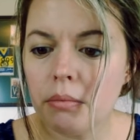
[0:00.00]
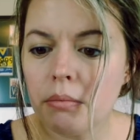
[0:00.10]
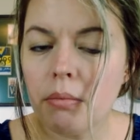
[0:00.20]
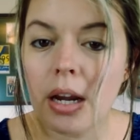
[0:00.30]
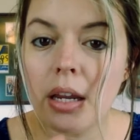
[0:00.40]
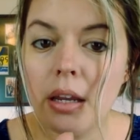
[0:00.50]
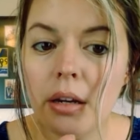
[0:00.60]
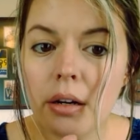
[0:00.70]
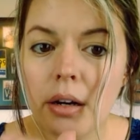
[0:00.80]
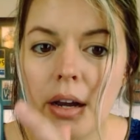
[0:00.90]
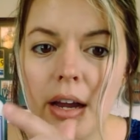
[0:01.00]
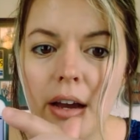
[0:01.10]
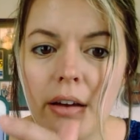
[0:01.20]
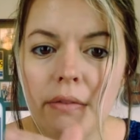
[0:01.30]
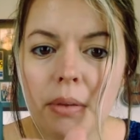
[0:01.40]
Right here, I
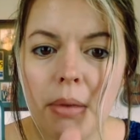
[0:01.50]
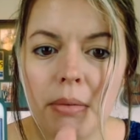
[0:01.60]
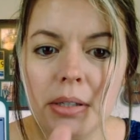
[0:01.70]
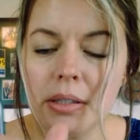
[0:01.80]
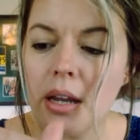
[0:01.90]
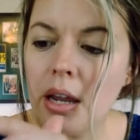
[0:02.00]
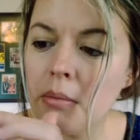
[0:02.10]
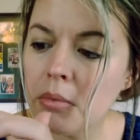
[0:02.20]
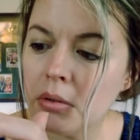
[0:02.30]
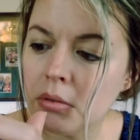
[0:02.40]
have the baby's name.